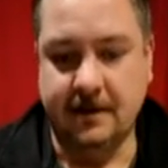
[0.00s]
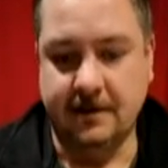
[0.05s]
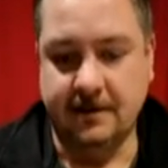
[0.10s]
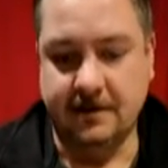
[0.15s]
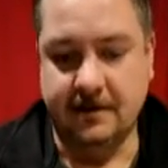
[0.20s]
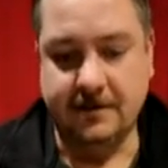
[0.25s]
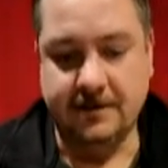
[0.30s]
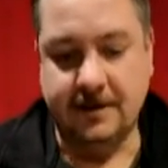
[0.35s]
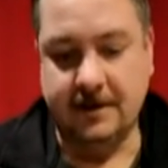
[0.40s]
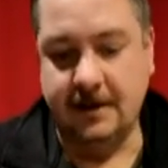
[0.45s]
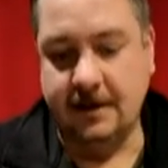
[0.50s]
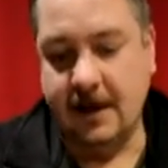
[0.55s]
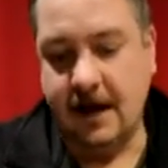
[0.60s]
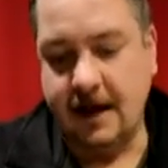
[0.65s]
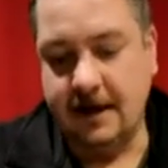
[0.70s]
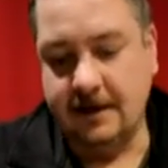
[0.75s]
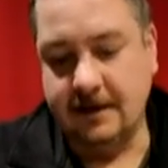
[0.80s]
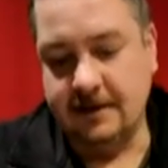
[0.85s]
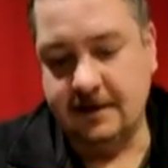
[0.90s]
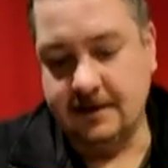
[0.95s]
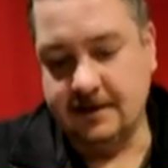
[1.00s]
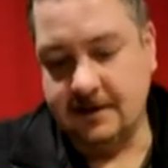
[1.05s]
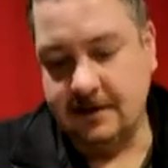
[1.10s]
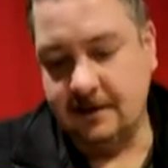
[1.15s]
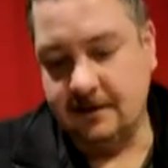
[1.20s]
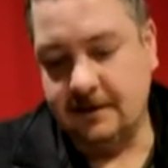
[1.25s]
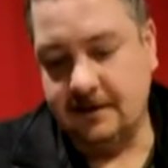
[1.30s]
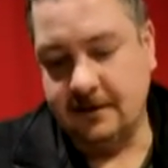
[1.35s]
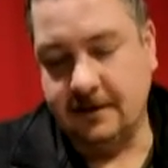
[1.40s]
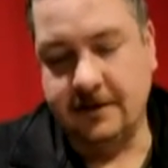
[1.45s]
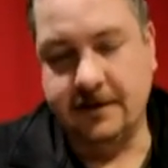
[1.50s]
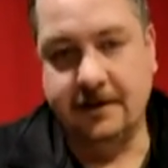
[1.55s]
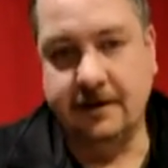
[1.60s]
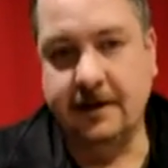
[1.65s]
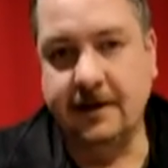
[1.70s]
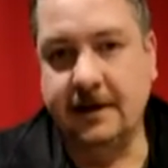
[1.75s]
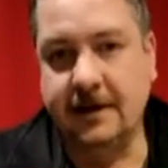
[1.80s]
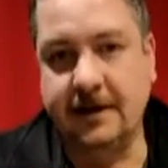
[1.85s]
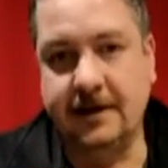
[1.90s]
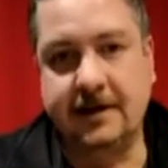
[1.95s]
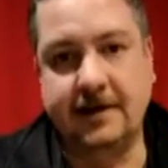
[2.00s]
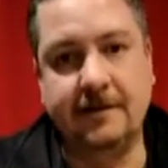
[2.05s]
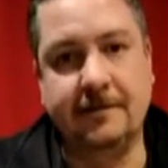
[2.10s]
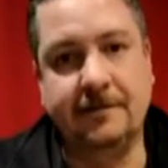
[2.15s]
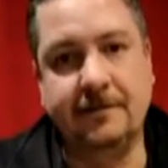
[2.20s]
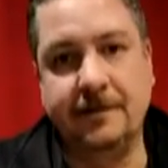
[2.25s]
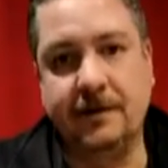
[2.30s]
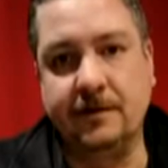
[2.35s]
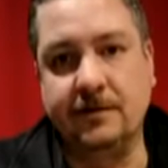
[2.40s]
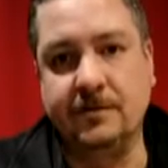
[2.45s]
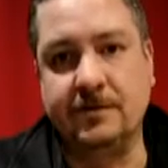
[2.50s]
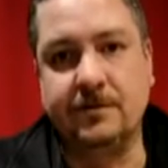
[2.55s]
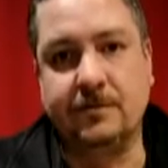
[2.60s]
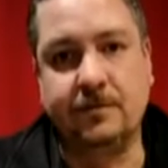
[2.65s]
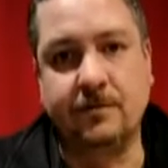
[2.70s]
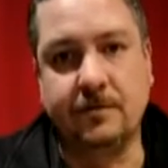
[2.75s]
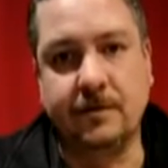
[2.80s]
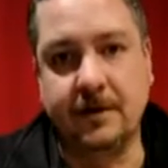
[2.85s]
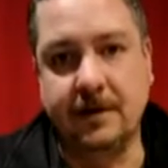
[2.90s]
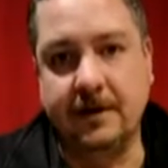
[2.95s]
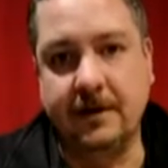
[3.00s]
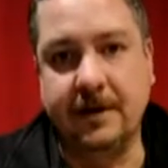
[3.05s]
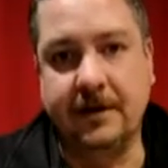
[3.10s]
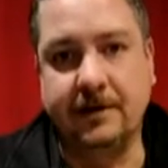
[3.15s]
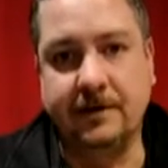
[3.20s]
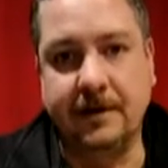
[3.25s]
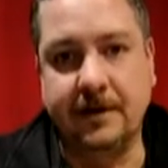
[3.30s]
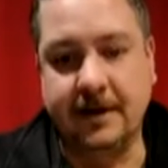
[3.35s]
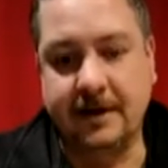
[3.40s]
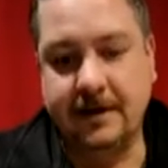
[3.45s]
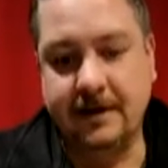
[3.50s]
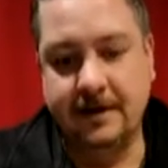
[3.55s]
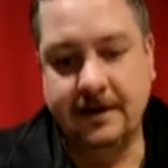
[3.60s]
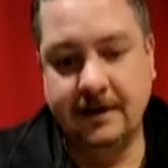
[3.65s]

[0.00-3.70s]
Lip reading: There's a lot of these out there. You can get confused really quick.